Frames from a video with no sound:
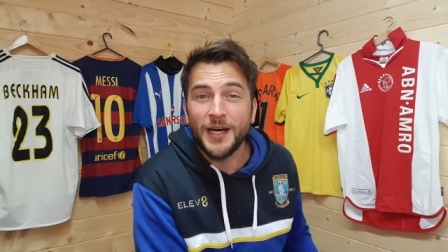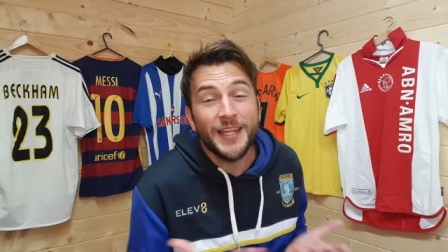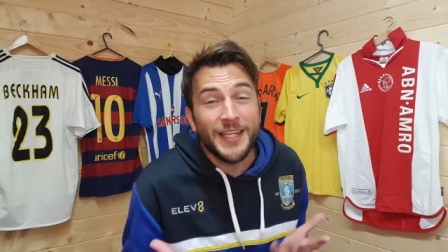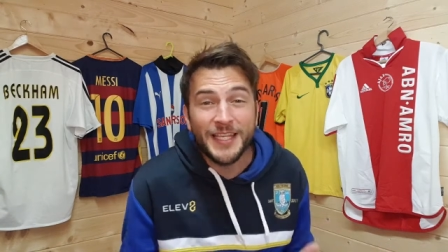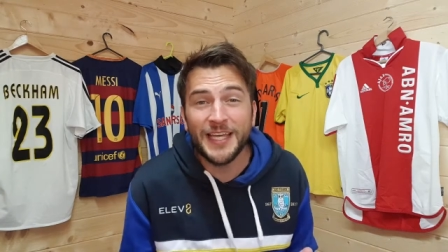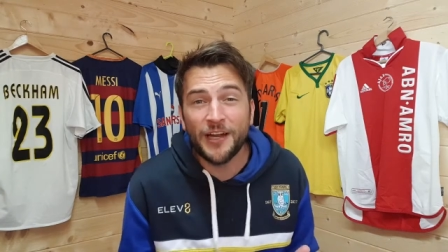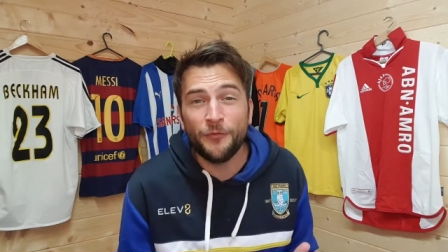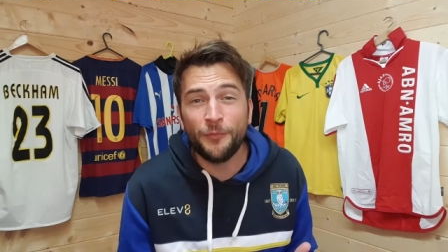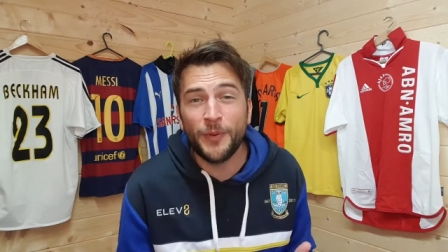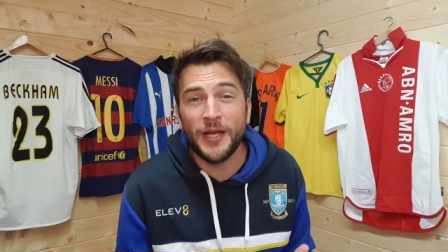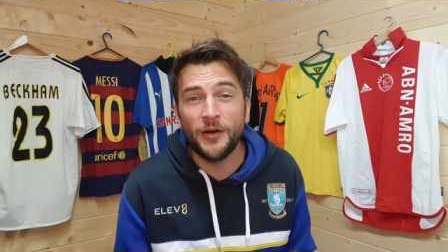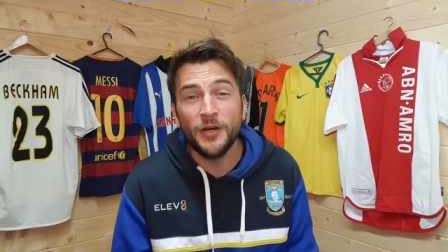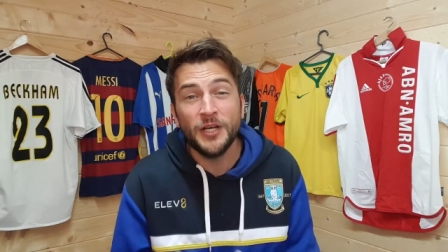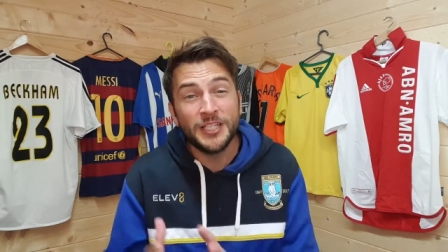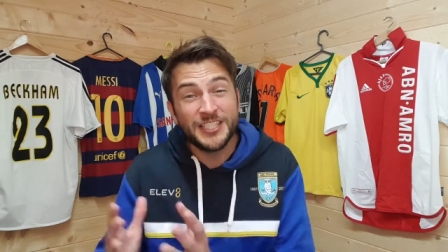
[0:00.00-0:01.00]
I think Gareth
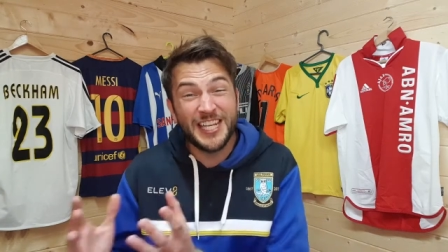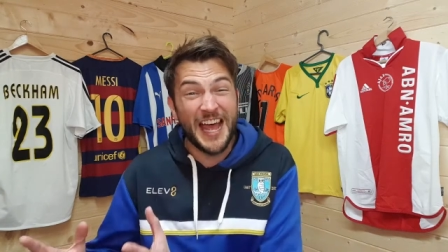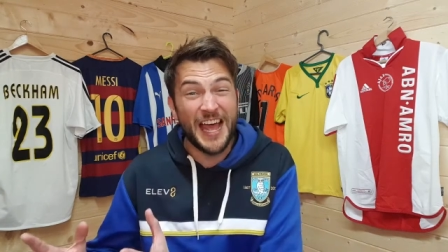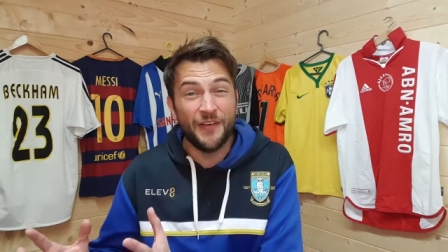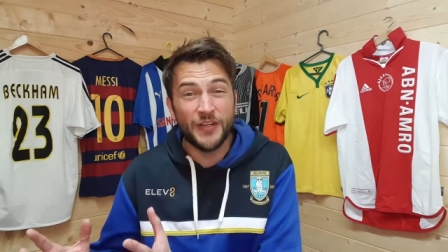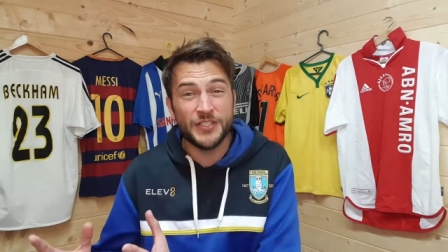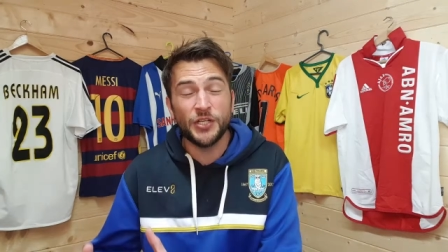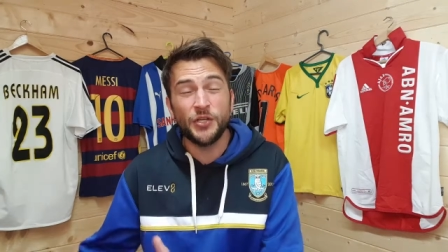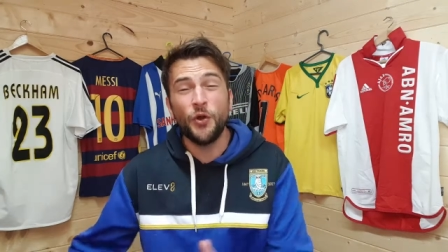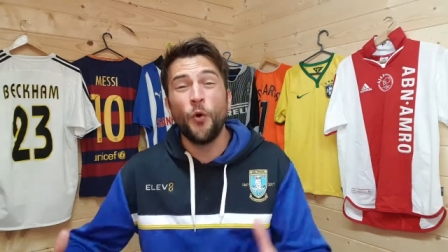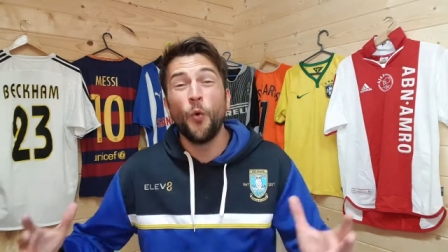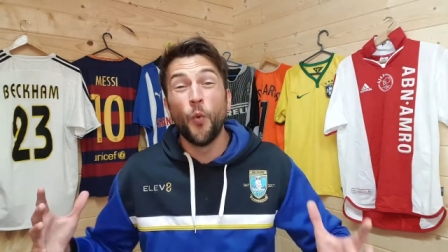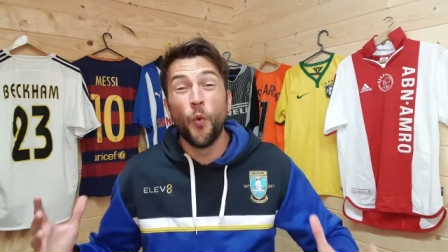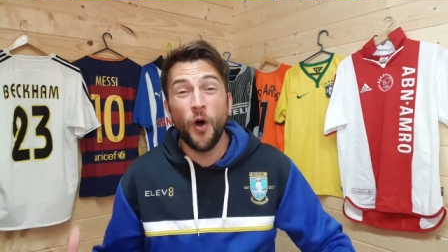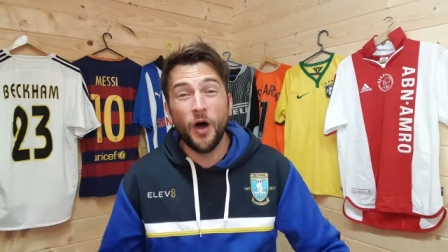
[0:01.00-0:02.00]
Bale to Everton,
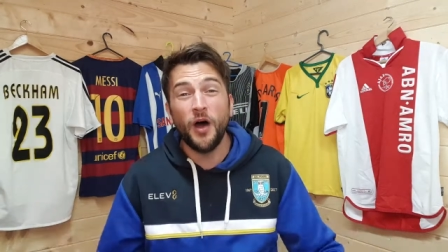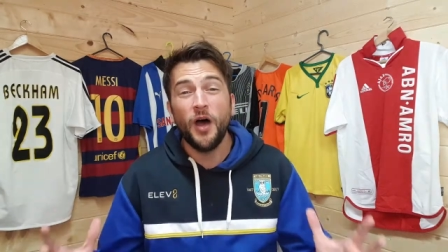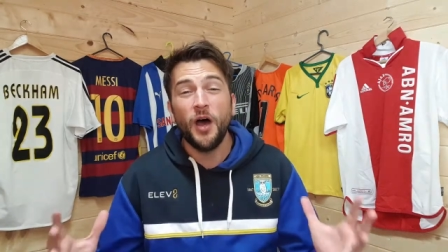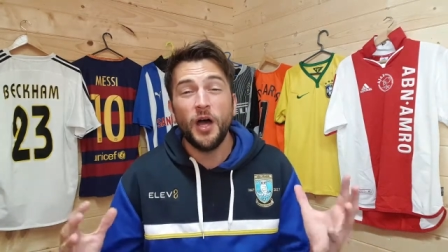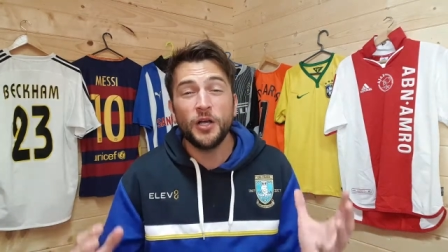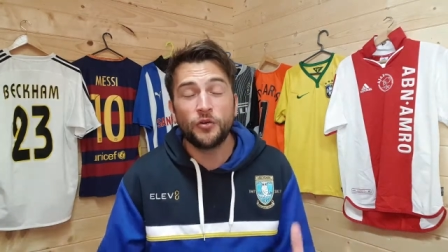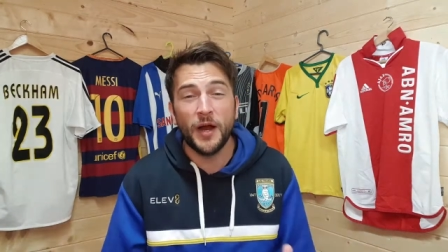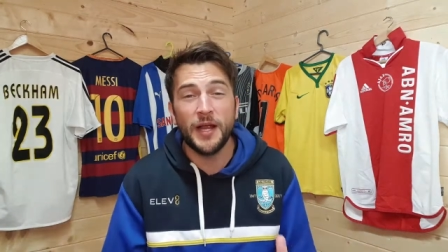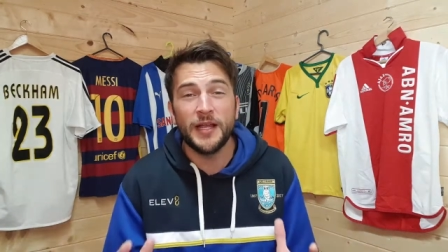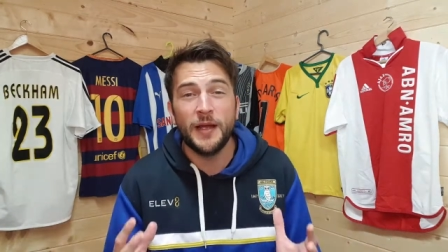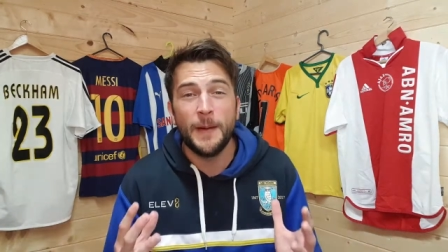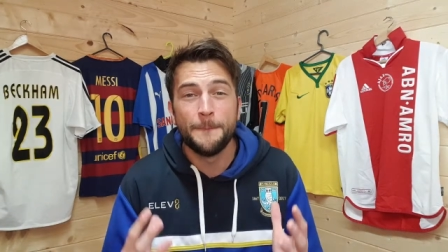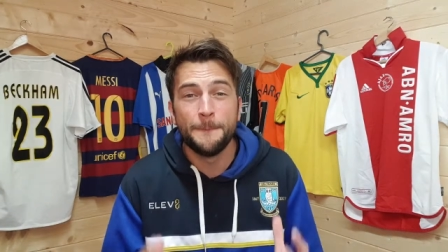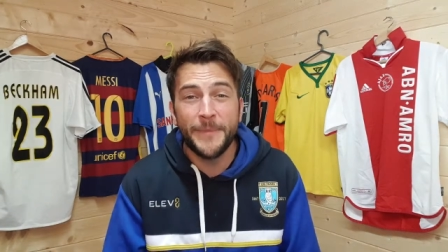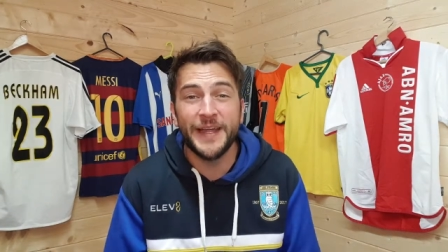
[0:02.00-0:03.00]
what a great
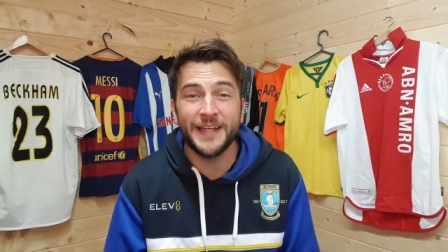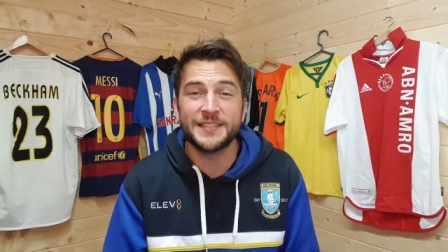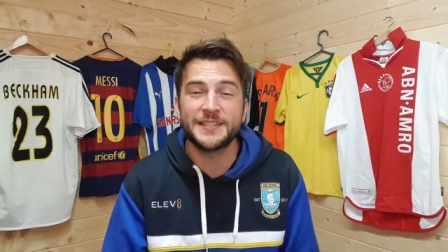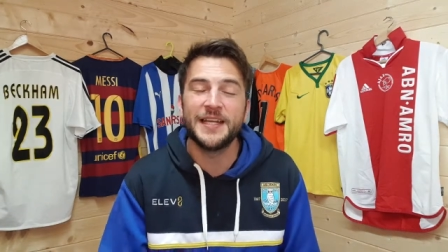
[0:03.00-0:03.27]
mix.